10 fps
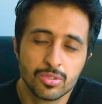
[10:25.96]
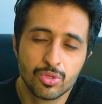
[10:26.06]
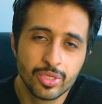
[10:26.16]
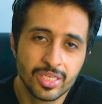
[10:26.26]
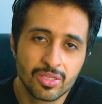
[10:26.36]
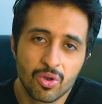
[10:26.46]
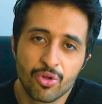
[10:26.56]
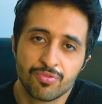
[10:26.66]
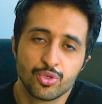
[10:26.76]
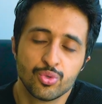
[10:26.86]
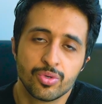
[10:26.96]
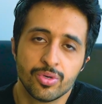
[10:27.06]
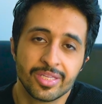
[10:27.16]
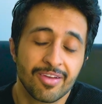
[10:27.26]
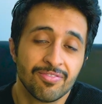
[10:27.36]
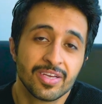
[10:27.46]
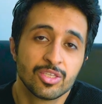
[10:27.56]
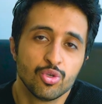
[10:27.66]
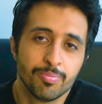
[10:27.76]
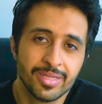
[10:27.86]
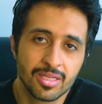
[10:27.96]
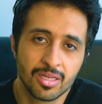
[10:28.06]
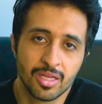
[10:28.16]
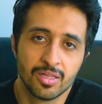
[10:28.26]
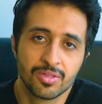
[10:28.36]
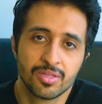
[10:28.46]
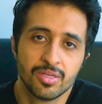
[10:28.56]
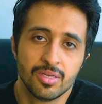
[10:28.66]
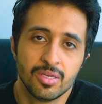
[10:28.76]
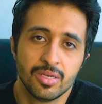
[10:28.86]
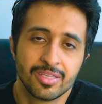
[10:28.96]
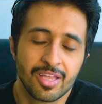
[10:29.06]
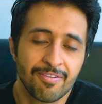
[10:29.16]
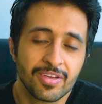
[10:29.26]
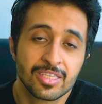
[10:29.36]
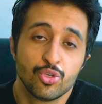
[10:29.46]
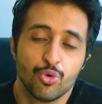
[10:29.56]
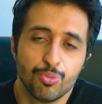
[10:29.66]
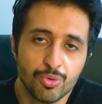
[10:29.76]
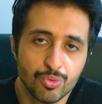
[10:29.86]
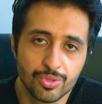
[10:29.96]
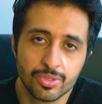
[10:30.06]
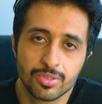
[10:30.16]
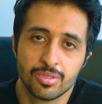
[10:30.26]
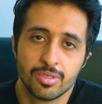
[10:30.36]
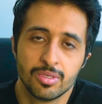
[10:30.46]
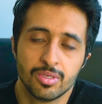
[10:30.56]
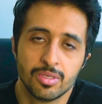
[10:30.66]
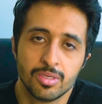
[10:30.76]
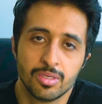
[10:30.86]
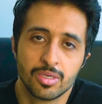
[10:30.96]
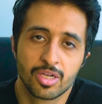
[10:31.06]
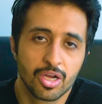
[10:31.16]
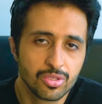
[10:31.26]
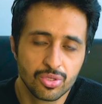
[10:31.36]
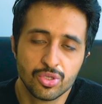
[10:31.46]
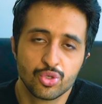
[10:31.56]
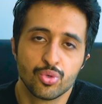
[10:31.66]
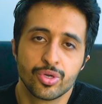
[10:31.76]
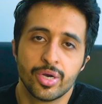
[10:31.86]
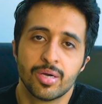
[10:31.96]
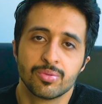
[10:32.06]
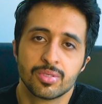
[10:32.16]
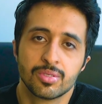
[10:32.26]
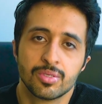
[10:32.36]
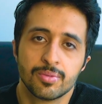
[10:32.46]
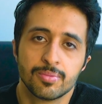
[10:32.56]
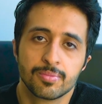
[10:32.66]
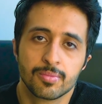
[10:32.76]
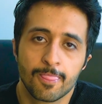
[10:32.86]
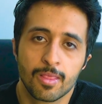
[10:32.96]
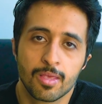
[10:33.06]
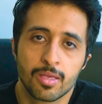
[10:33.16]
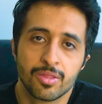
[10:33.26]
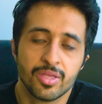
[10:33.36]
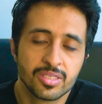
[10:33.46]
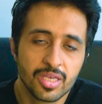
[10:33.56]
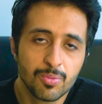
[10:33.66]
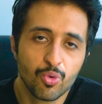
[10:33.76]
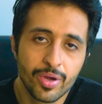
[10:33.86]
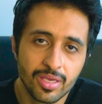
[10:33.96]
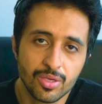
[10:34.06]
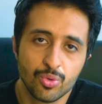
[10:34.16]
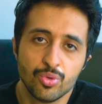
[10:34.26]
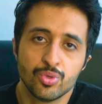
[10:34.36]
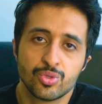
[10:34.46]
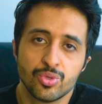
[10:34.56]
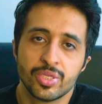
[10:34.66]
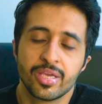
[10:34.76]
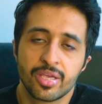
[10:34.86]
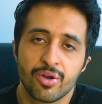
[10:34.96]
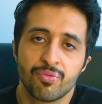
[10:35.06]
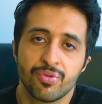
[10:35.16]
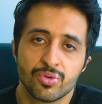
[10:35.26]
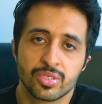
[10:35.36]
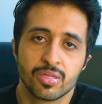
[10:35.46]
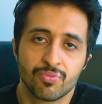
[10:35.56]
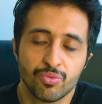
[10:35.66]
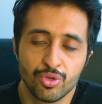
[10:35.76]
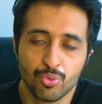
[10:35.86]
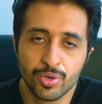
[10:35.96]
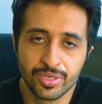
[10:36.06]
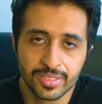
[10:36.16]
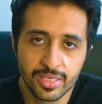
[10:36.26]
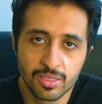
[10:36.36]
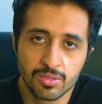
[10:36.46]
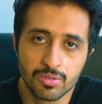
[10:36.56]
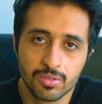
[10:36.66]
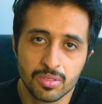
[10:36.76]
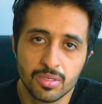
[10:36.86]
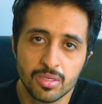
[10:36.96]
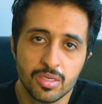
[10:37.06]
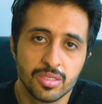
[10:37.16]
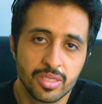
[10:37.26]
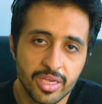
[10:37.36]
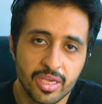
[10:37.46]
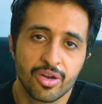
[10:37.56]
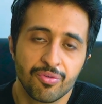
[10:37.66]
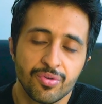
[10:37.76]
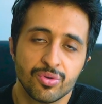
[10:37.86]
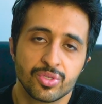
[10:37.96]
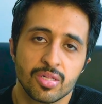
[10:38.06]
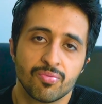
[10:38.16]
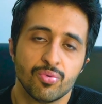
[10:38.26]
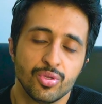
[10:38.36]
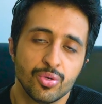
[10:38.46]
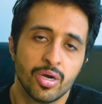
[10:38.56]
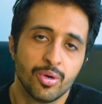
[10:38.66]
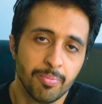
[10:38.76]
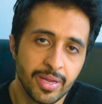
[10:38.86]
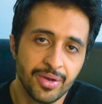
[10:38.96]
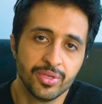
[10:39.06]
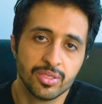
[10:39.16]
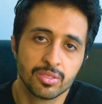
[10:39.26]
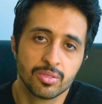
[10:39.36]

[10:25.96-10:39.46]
don't eat a lot of sugar, it affects your mental health, it affects your mood. Cut the sugar out. The same way you used to take care of yourself when you were single, take care of yourself when you are married.